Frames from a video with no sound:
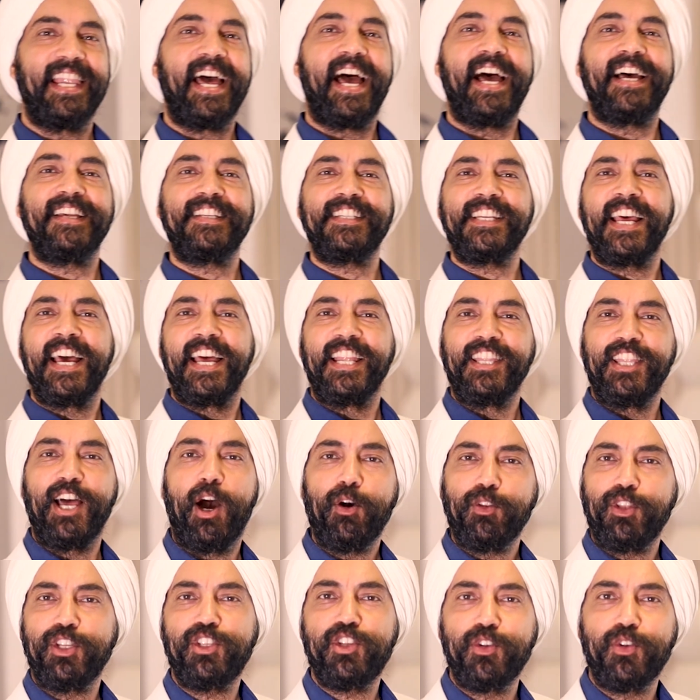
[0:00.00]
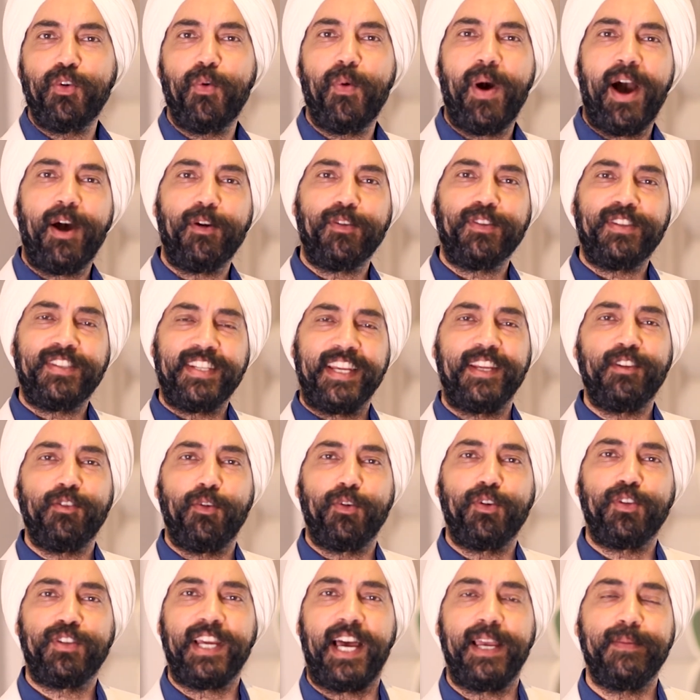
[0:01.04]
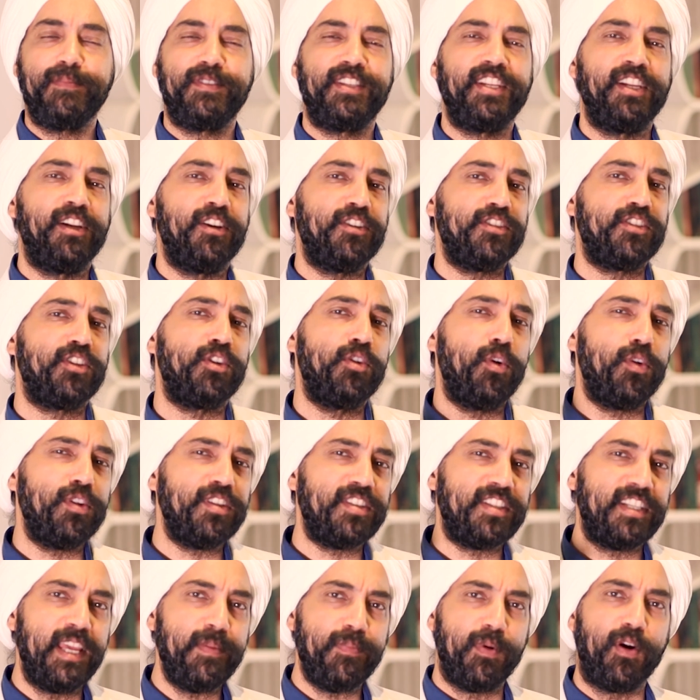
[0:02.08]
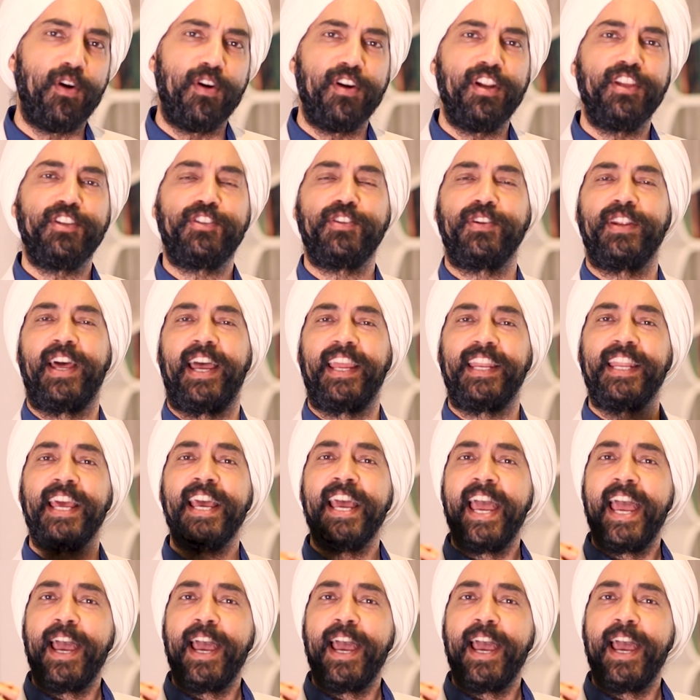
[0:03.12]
last, now that you know how to say no to time stealers, go to sleep early tonight.